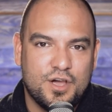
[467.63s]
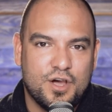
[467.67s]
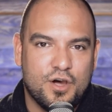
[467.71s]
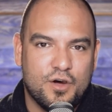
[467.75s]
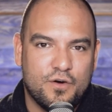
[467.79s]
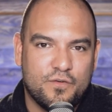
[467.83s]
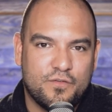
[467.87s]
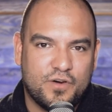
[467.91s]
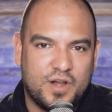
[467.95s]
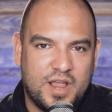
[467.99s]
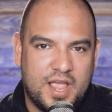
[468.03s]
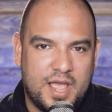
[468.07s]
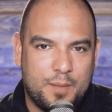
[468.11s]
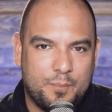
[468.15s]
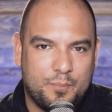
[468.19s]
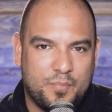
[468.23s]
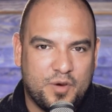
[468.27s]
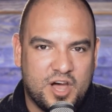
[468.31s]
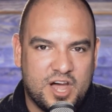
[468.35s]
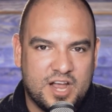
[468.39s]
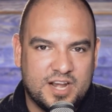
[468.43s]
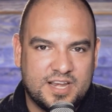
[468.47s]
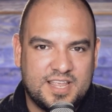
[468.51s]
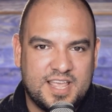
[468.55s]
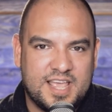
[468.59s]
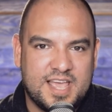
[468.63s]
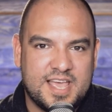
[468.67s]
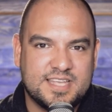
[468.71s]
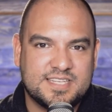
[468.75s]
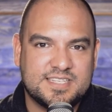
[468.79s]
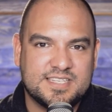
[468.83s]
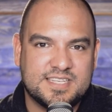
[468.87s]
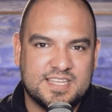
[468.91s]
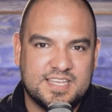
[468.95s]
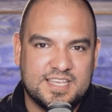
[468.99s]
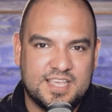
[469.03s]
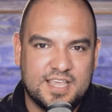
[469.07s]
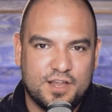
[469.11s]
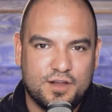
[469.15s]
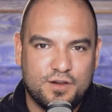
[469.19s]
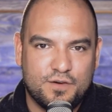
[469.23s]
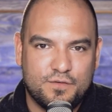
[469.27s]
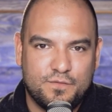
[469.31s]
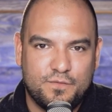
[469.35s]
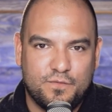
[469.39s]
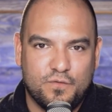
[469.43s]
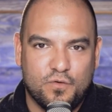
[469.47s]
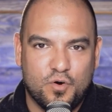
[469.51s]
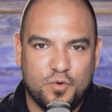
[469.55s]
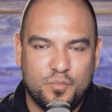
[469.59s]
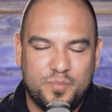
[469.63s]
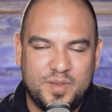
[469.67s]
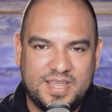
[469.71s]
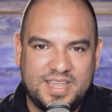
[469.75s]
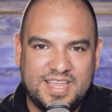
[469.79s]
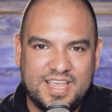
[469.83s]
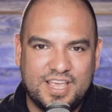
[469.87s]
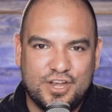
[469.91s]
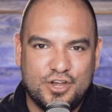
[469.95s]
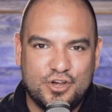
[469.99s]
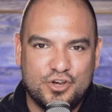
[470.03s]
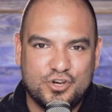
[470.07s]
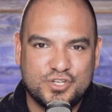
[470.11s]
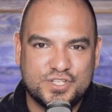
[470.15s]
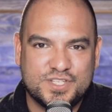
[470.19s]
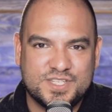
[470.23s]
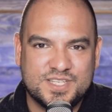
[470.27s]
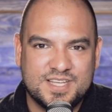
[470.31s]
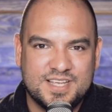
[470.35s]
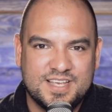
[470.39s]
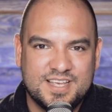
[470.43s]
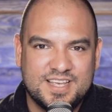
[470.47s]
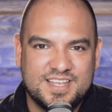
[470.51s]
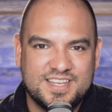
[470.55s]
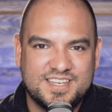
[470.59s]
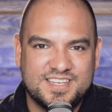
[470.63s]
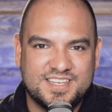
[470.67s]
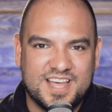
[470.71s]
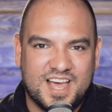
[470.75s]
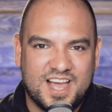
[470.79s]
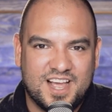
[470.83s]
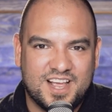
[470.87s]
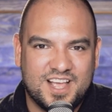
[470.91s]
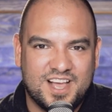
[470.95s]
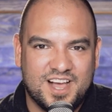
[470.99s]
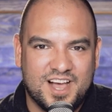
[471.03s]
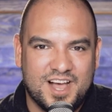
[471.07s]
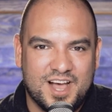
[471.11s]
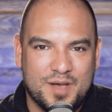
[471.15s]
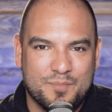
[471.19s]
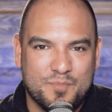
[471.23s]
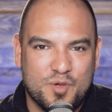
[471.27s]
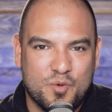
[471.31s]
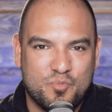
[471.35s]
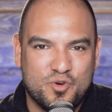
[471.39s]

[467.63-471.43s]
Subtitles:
over at podcastgearforbeginners.com.